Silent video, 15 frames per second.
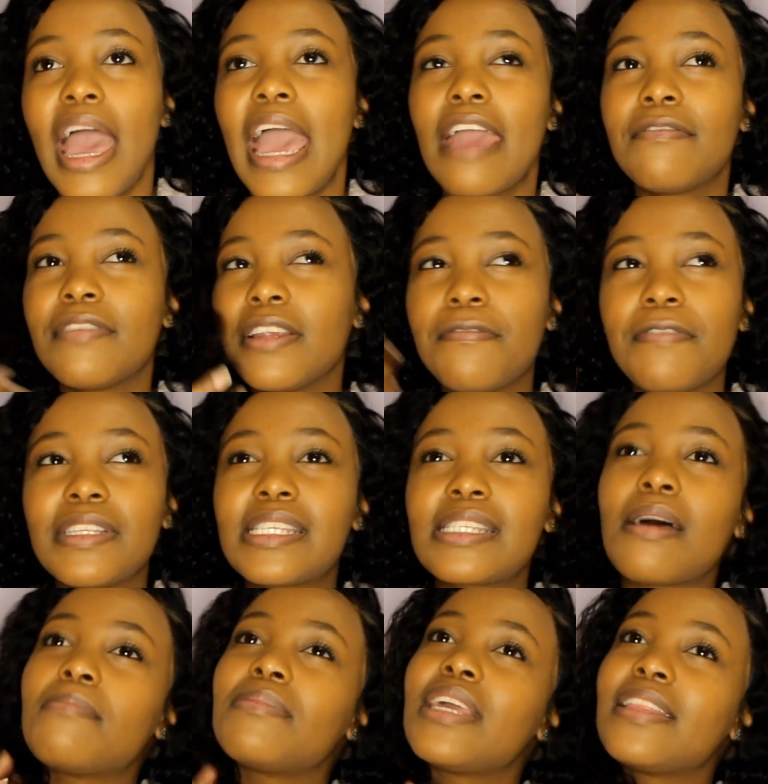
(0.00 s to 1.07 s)
Even if it's
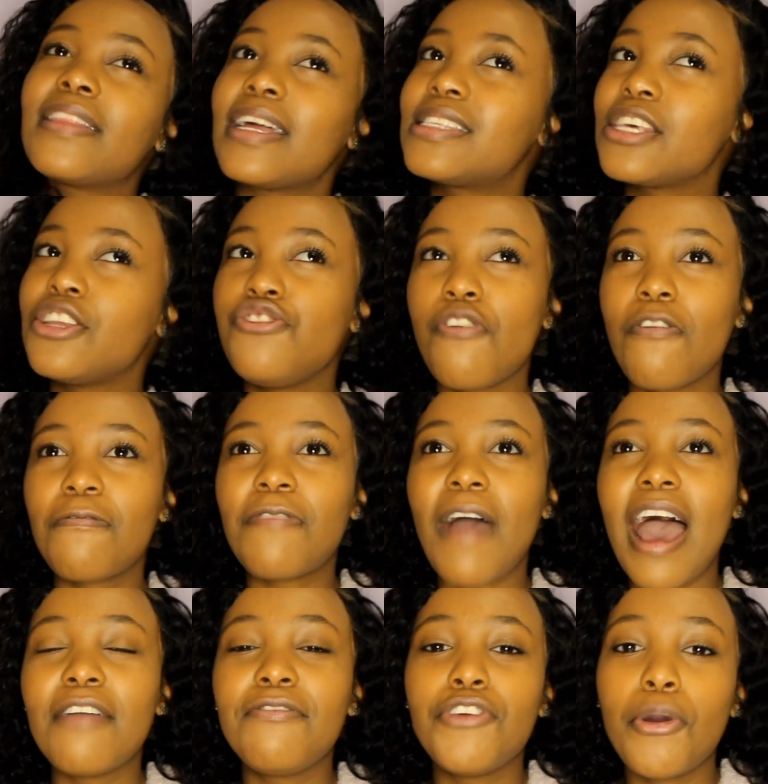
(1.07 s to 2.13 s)
something that's in your
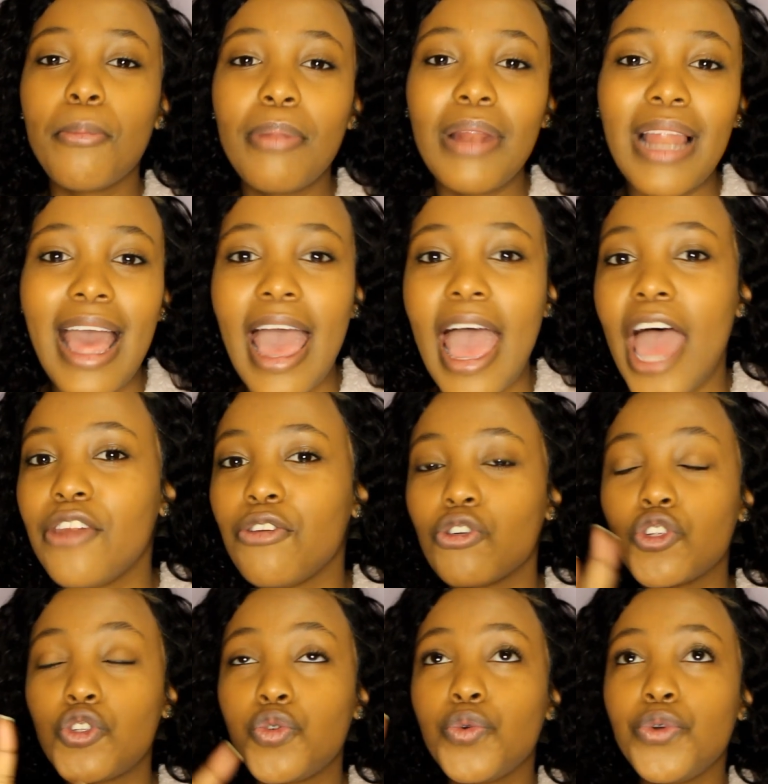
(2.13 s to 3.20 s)
5-year plan or
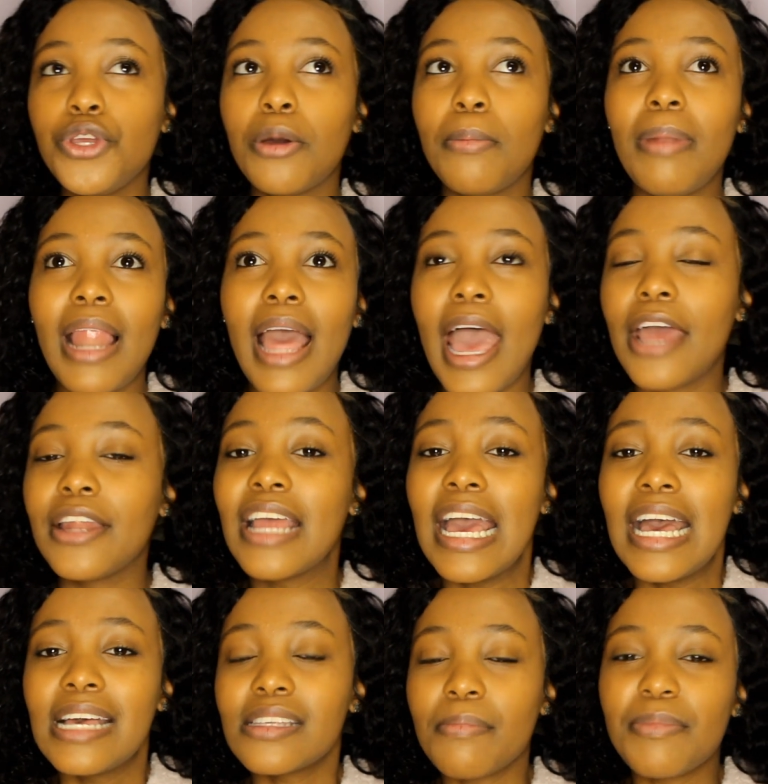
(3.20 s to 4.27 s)
2-year plan,
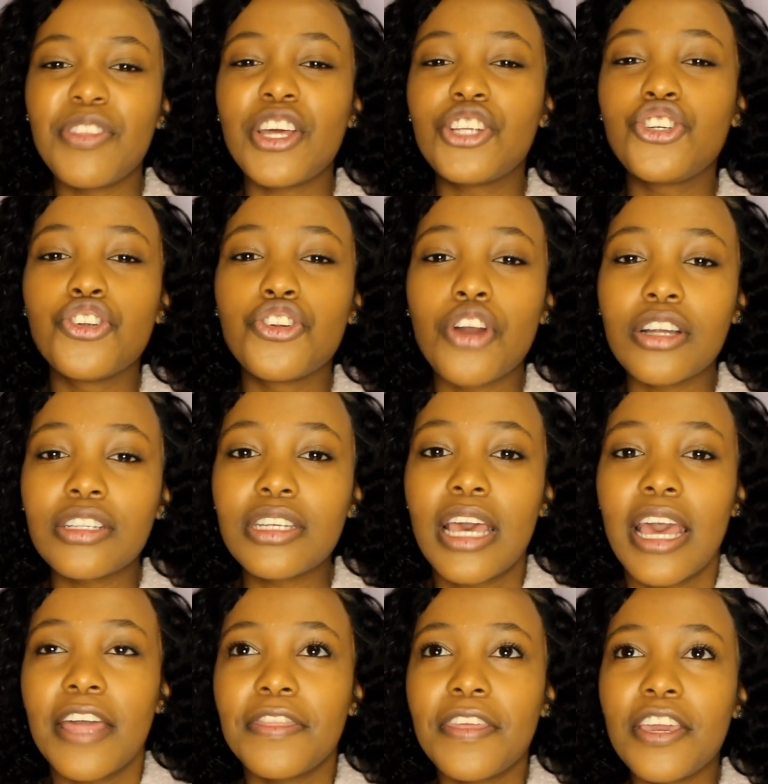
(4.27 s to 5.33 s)
something that you're not
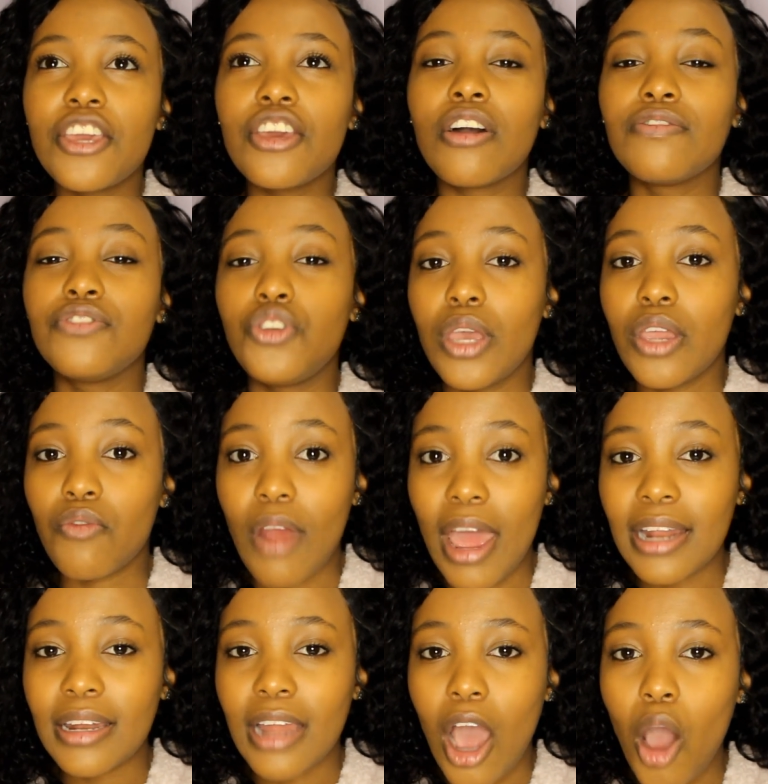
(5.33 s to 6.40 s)
thinking of doing
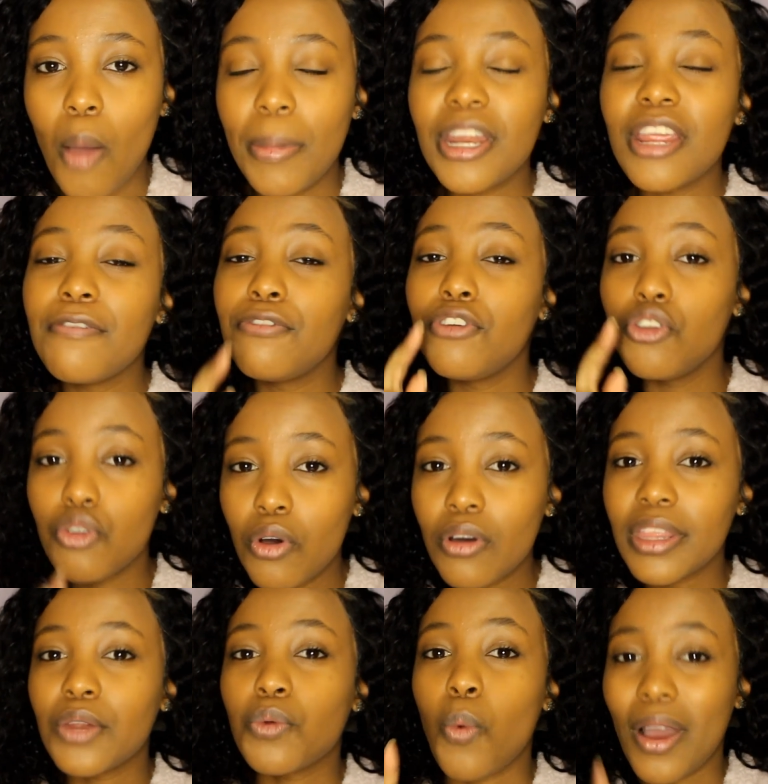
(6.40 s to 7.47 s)
right now, but if you know
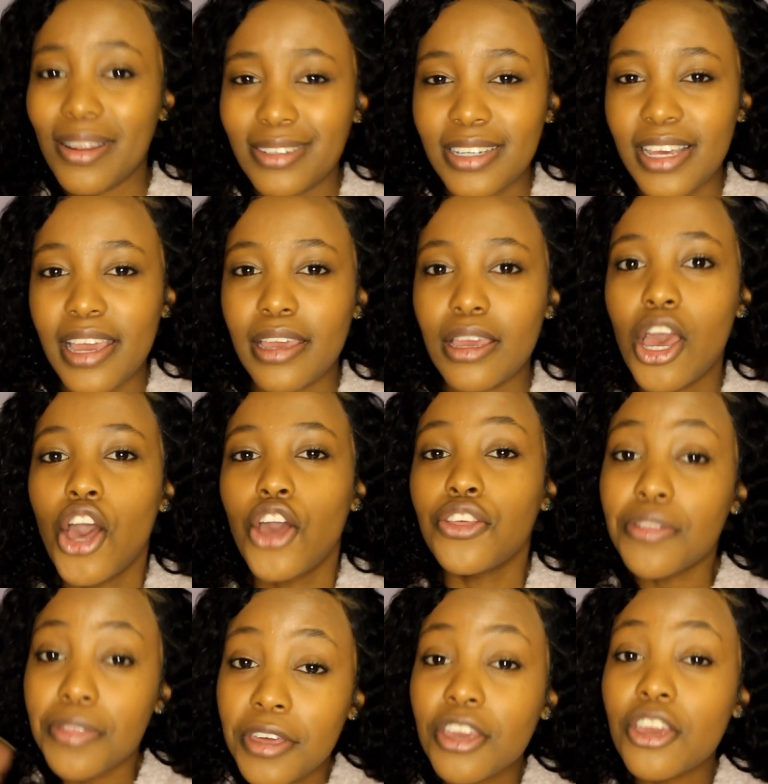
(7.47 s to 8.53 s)
that one day you're
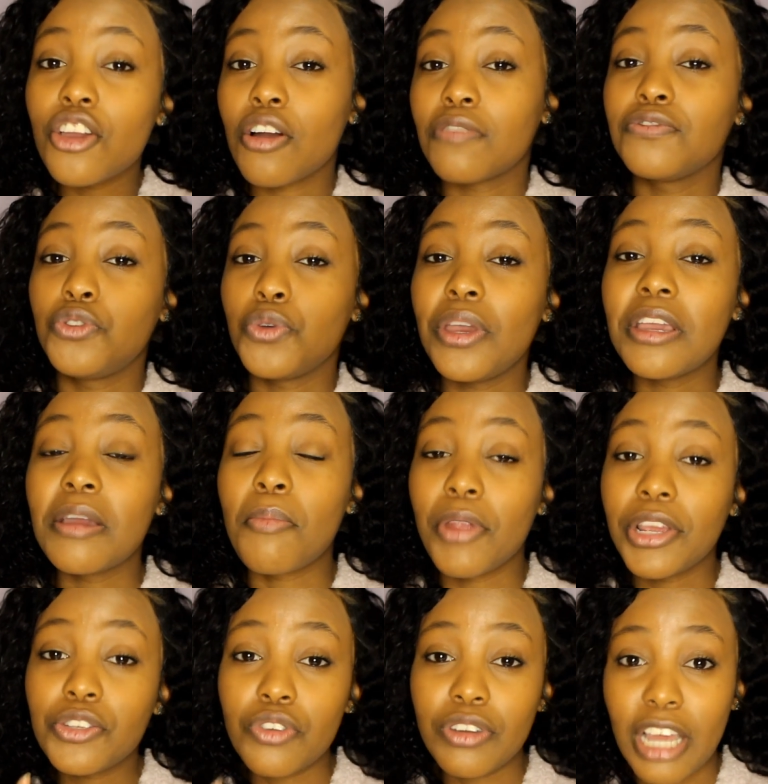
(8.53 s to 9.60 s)
thinking of doing a
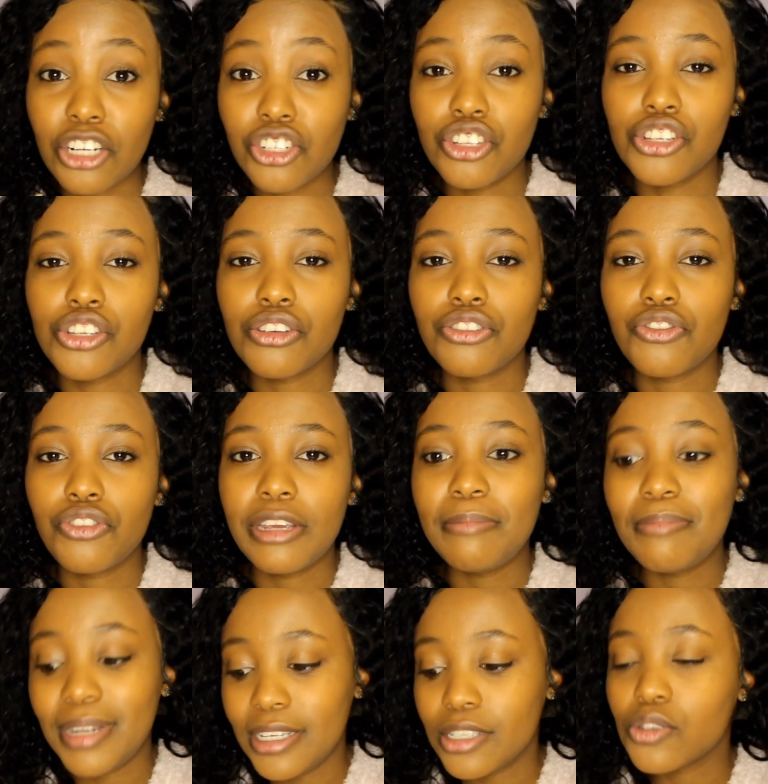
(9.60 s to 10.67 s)
breast reduction surgery,
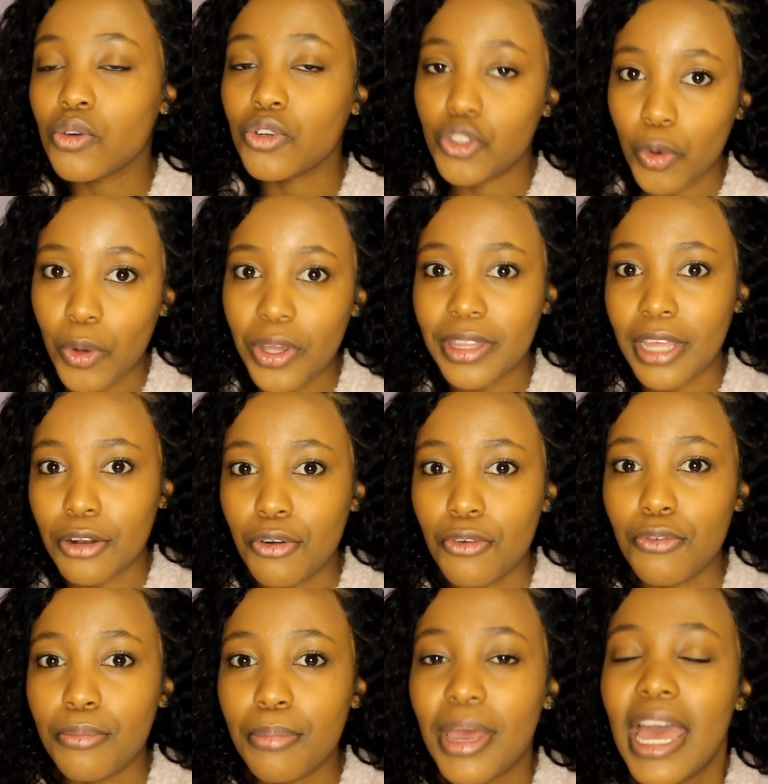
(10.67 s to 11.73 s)
please go join that
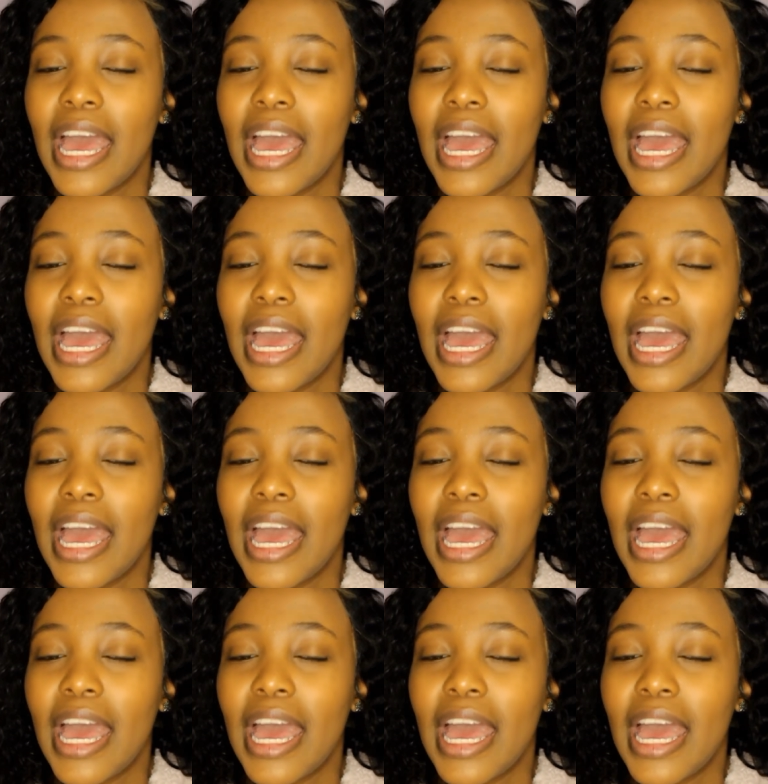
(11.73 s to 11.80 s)
group.